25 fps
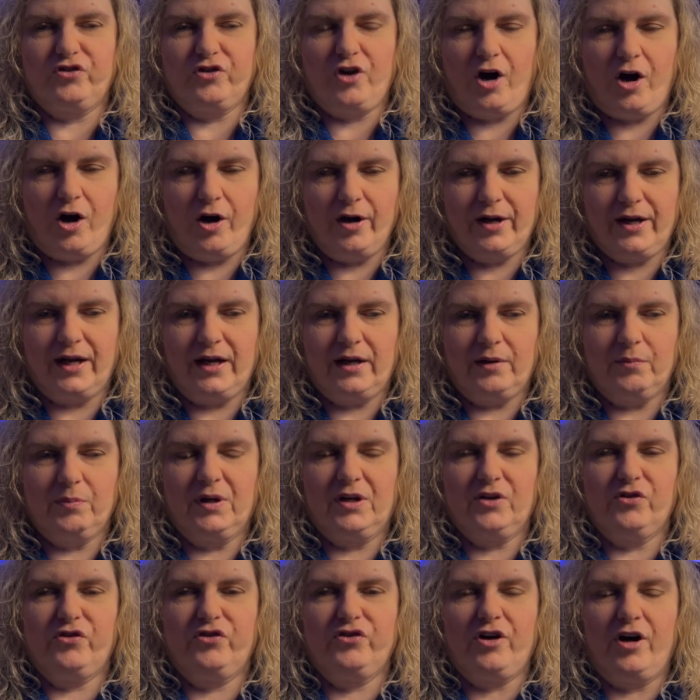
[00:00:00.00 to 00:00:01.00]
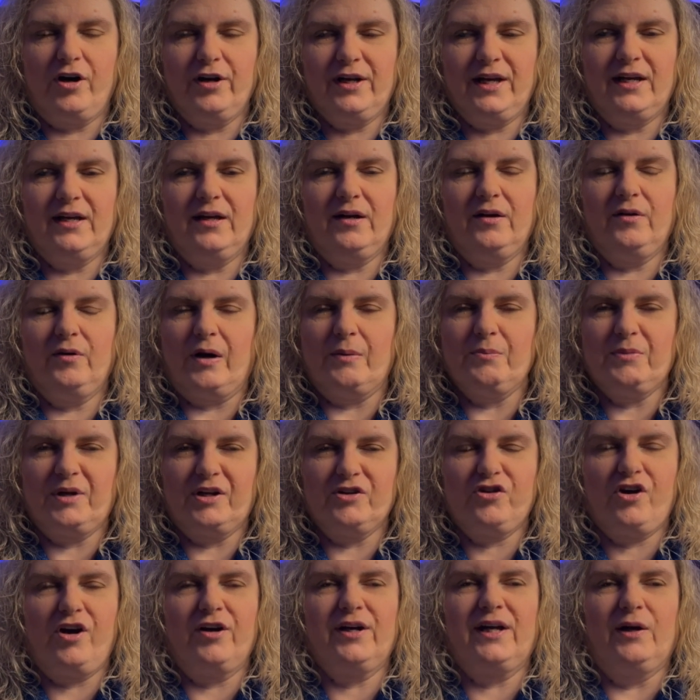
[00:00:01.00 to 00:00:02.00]
talking because I'm not
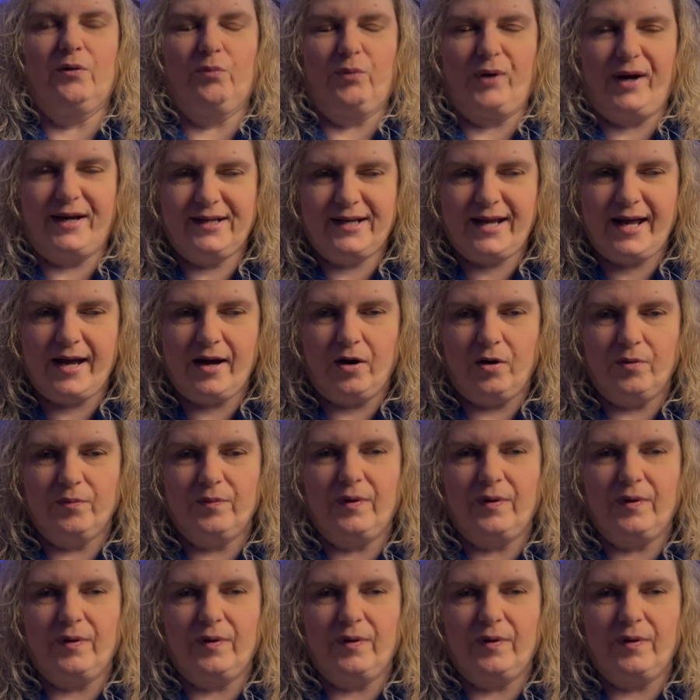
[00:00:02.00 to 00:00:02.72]
talking right now.